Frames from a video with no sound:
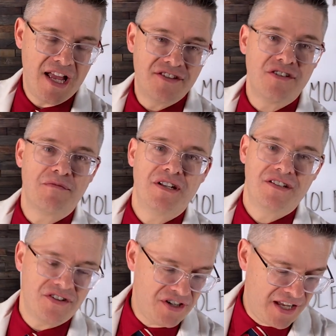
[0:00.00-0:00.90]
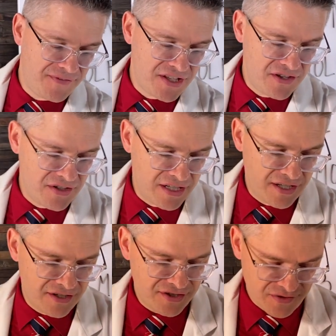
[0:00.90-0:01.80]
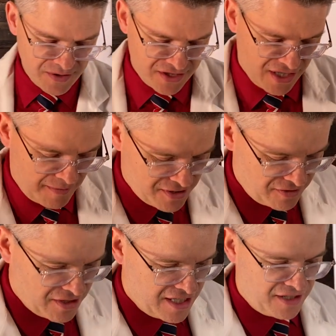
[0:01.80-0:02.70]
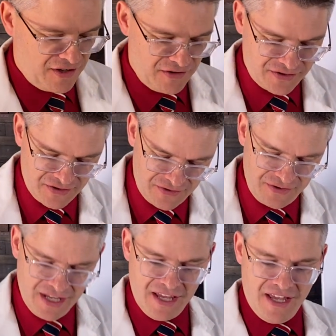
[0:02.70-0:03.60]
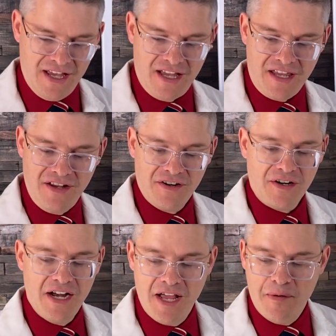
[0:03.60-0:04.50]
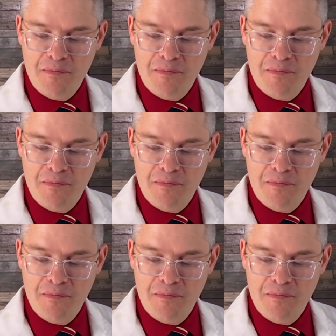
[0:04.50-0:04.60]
And so I'm gonna turn off the unit here so we stop generating ozone uh, here.